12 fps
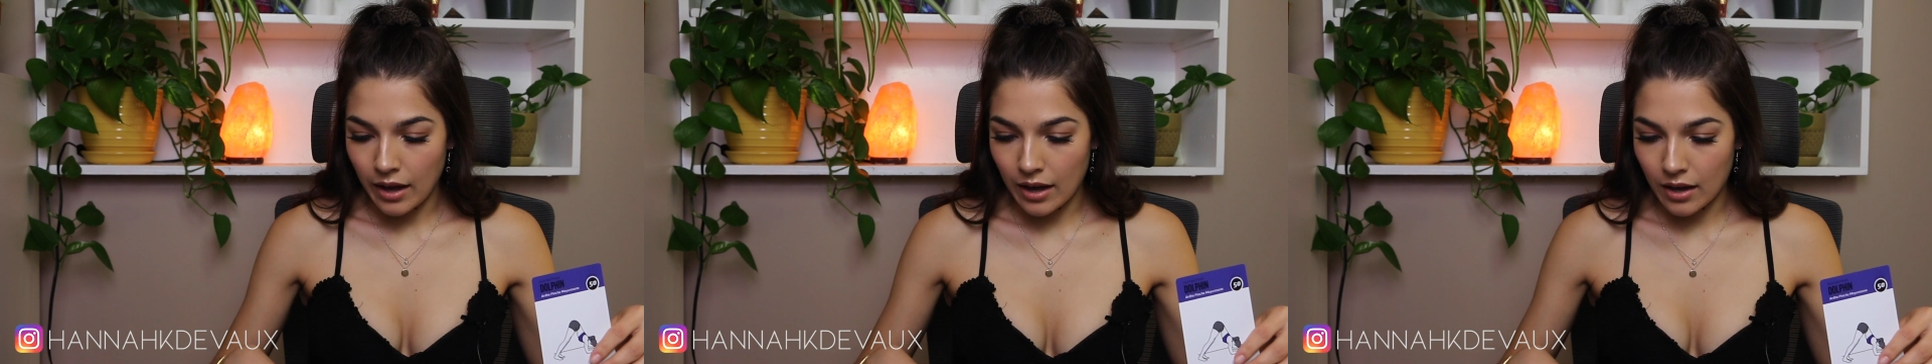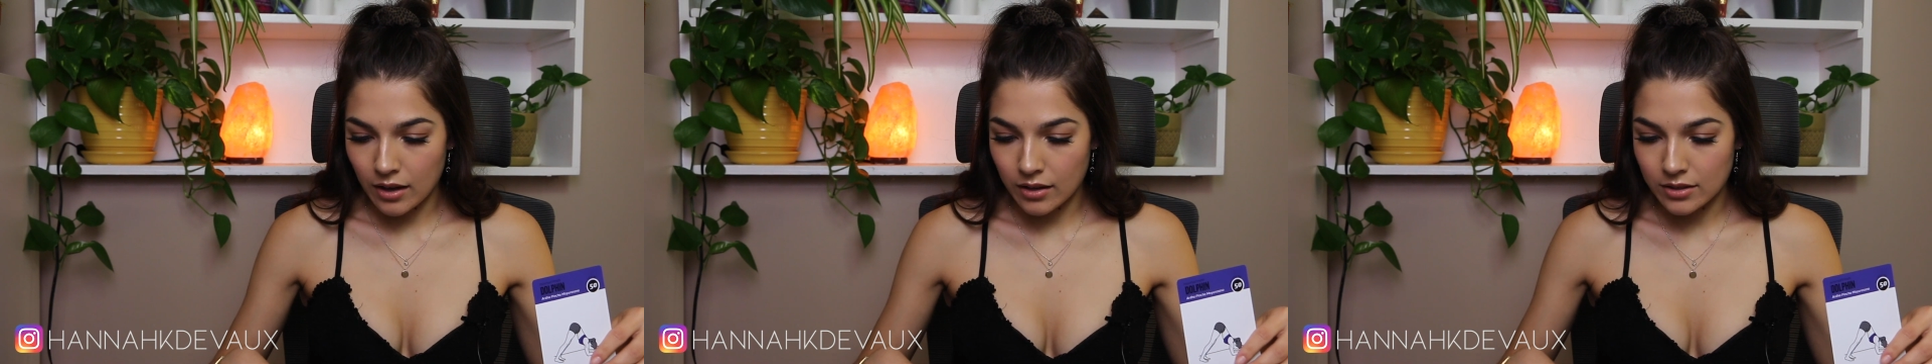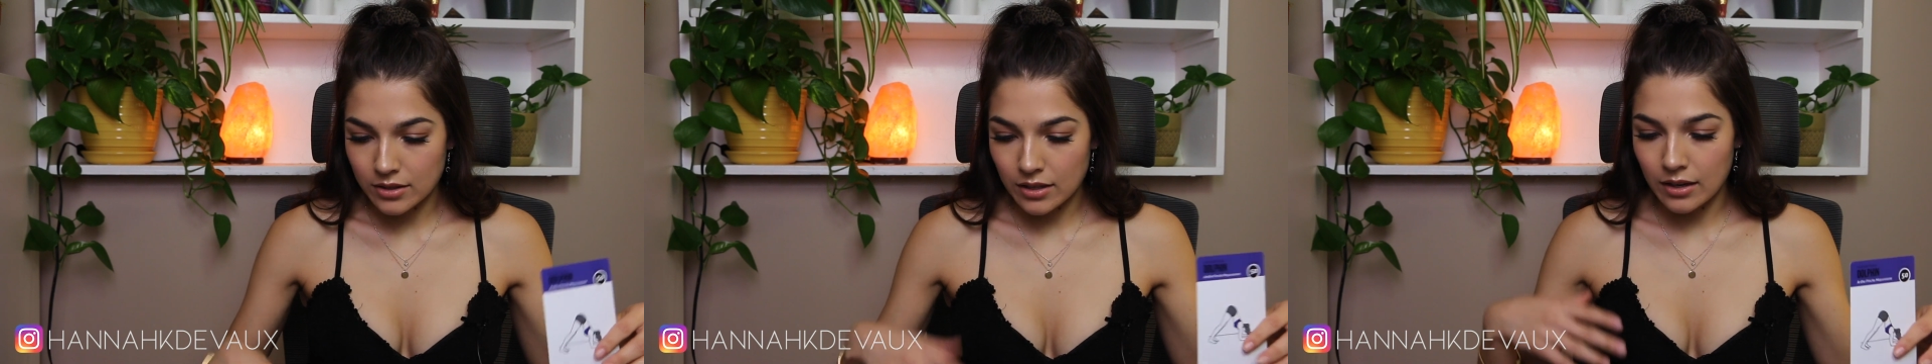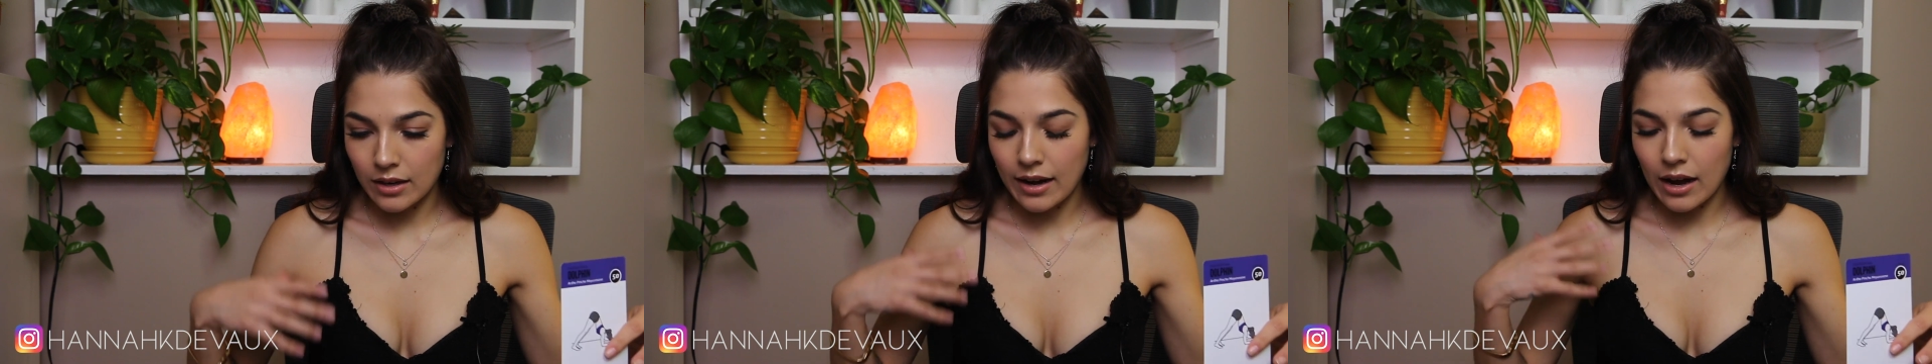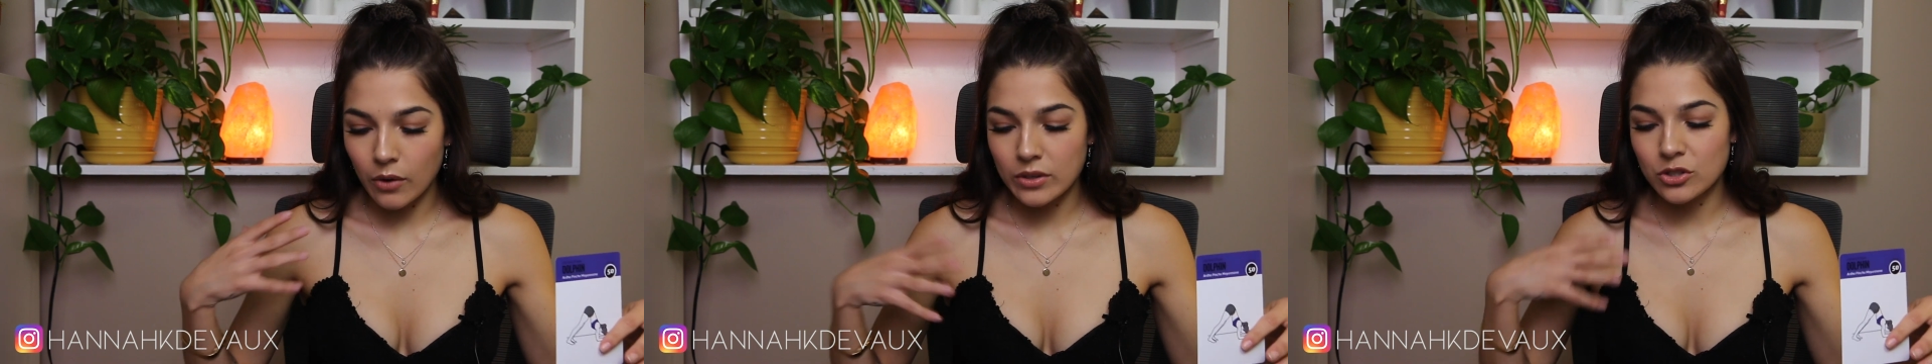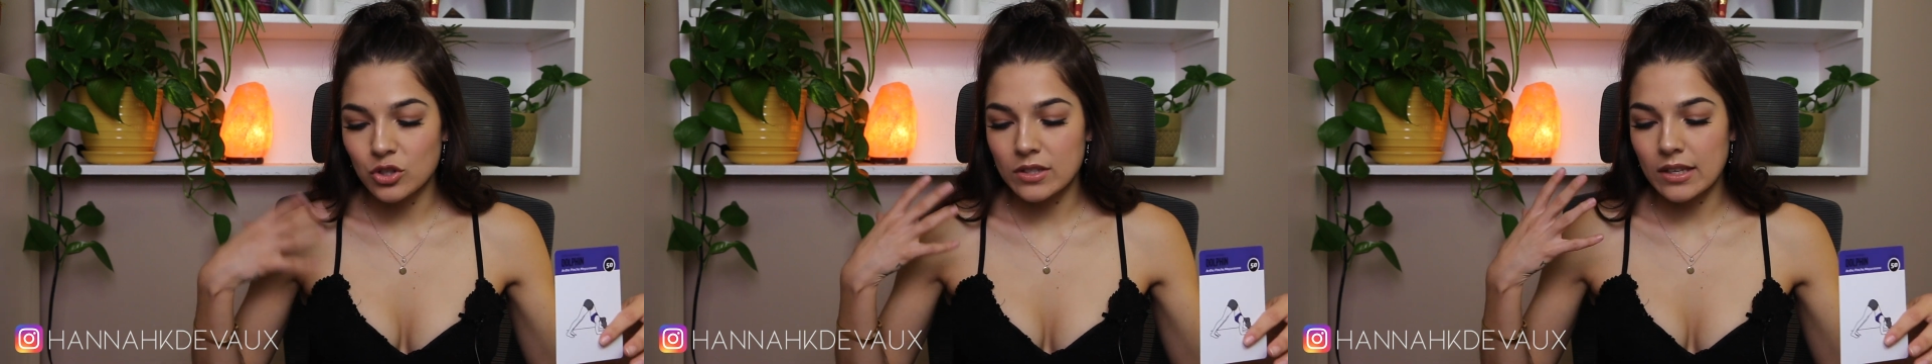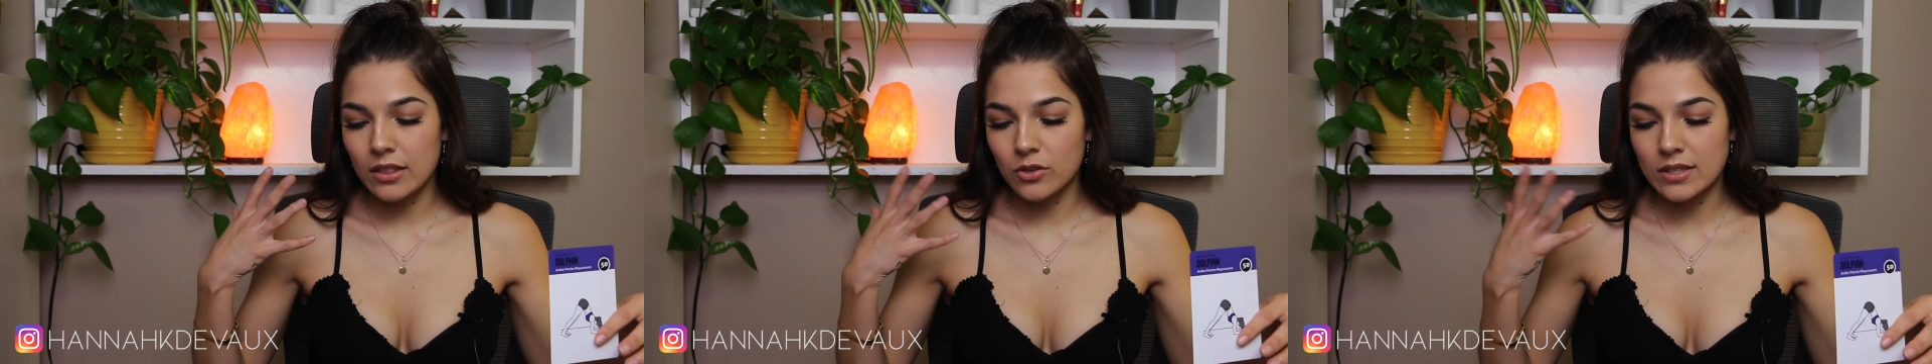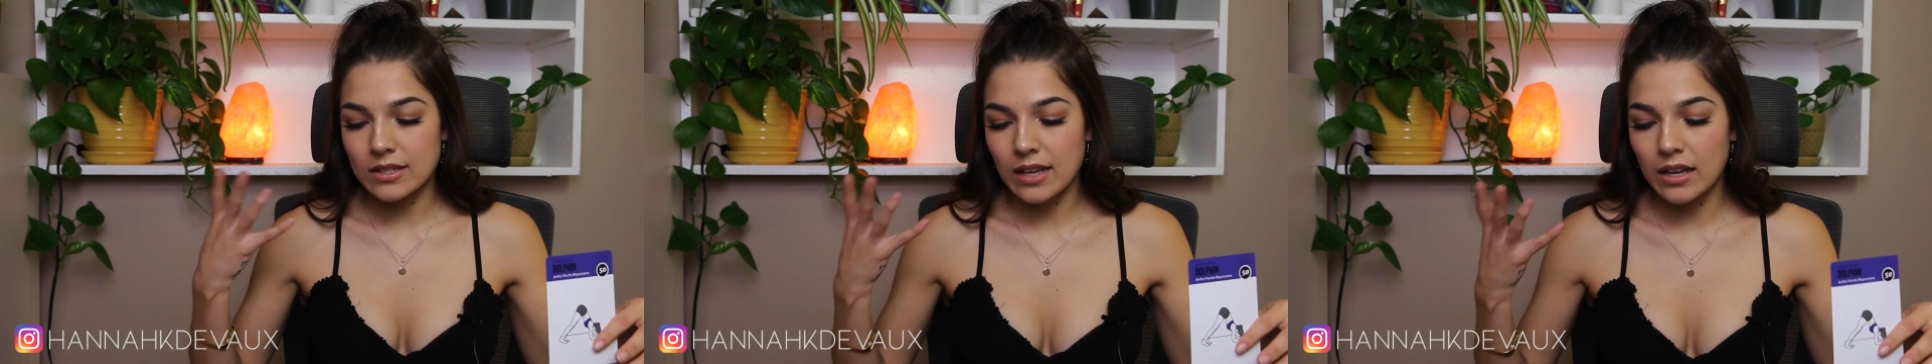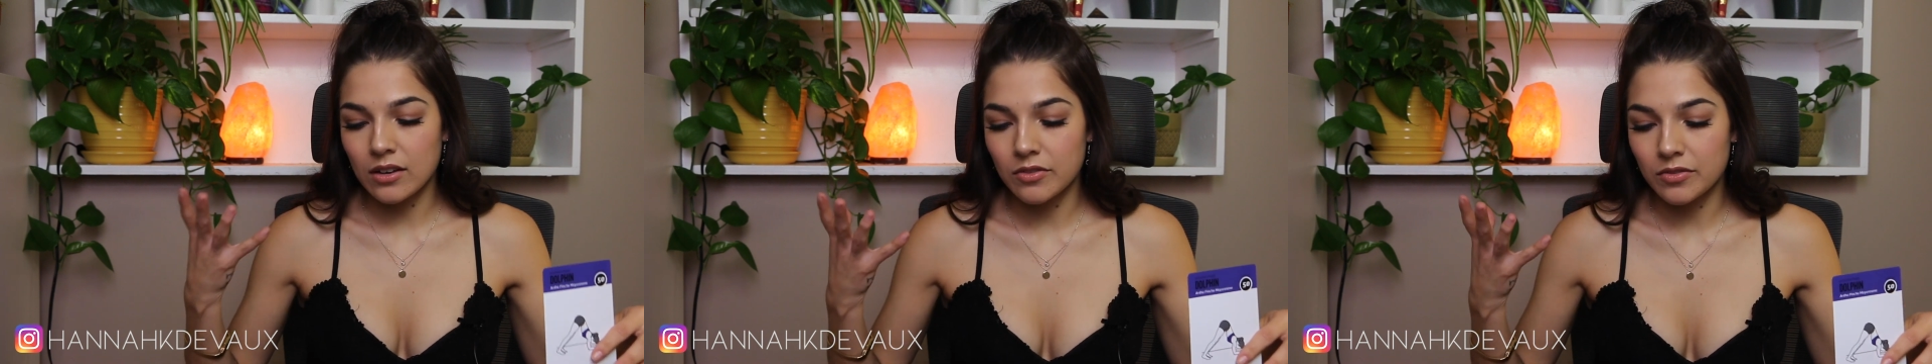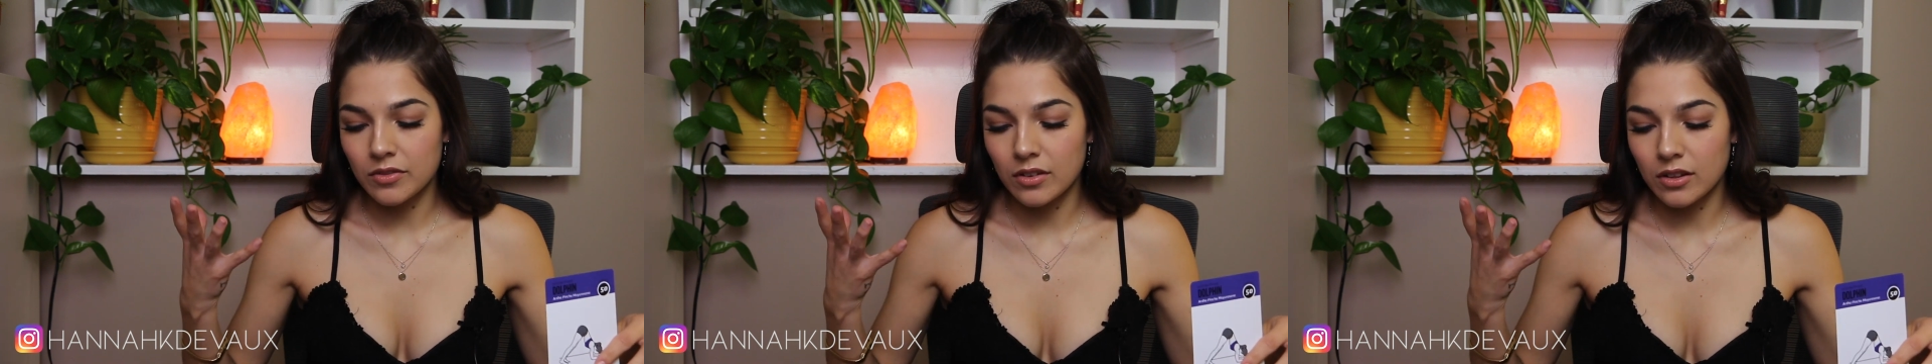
And now it's just like there's this kind of